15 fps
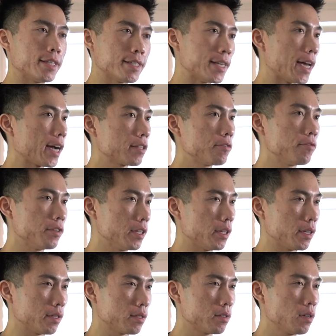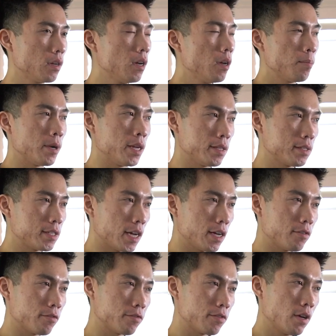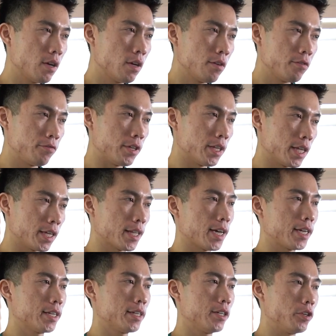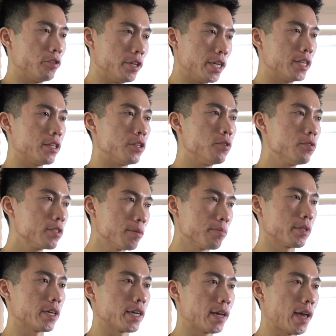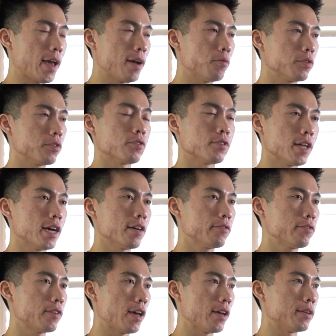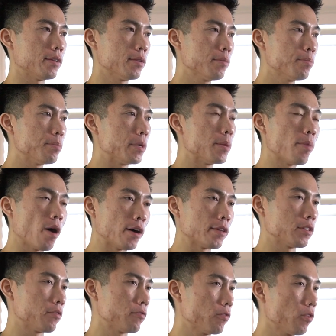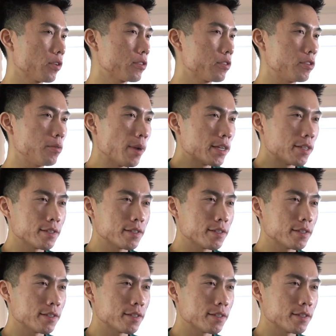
exact feelings, but instead of feeling like you need to do something with your life and be a positive force, you might